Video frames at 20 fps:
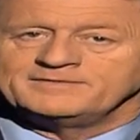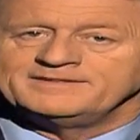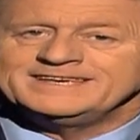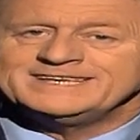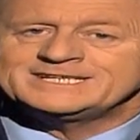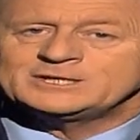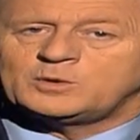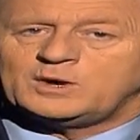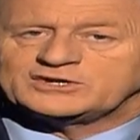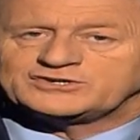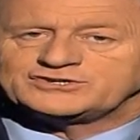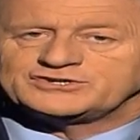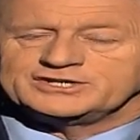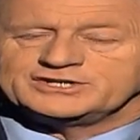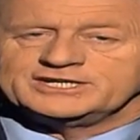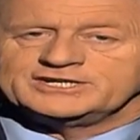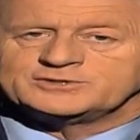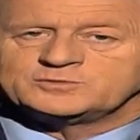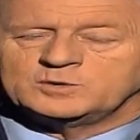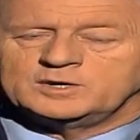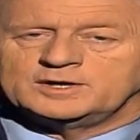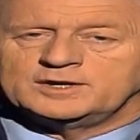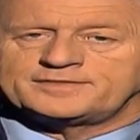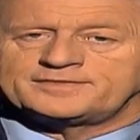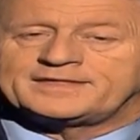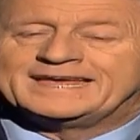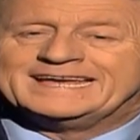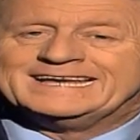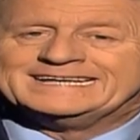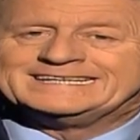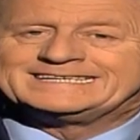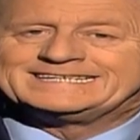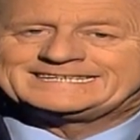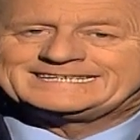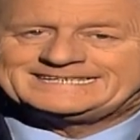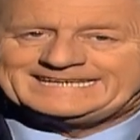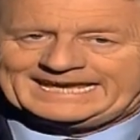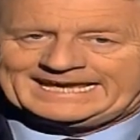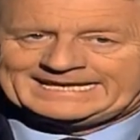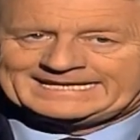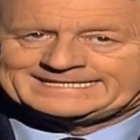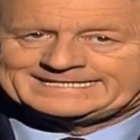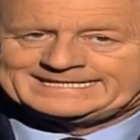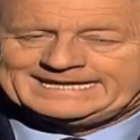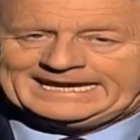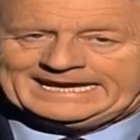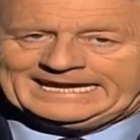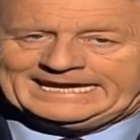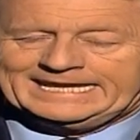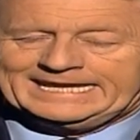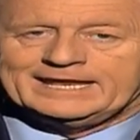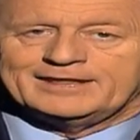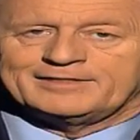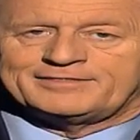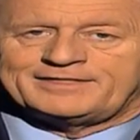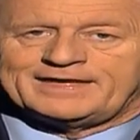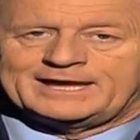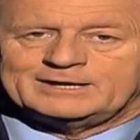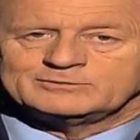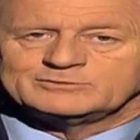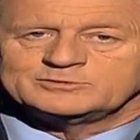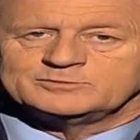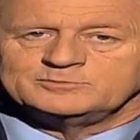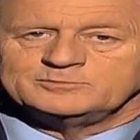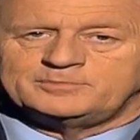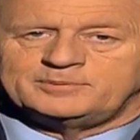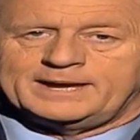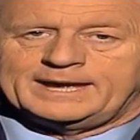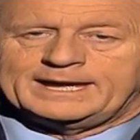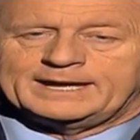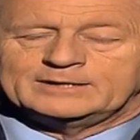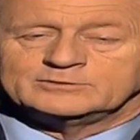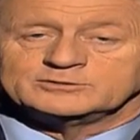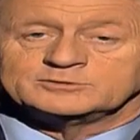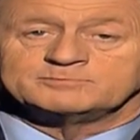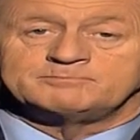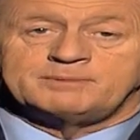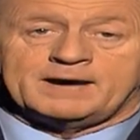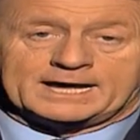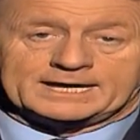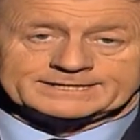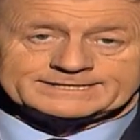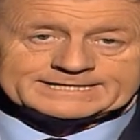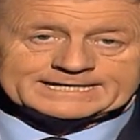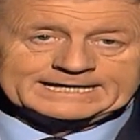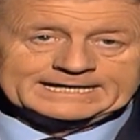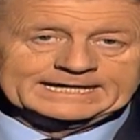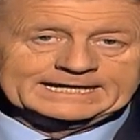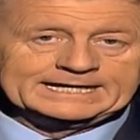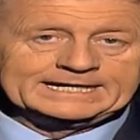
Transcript: This question is worth £16,000, but